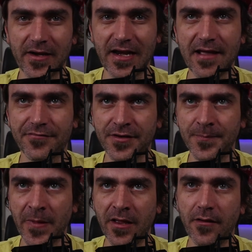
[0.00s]
left
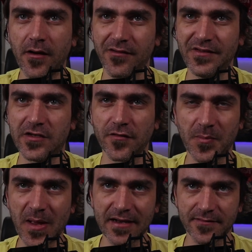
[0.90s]
of each of
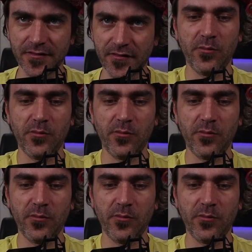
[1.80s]
the patterns.